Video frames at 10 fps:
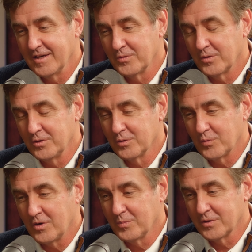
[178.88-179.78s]
And what you
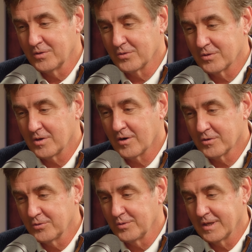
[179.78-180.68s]
and Wall Builders are
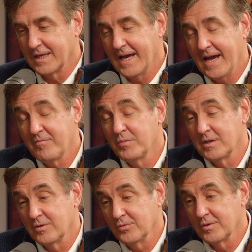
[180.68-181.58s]
doing and have
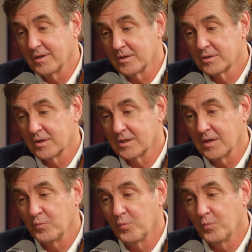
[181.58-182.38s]
been doing is such a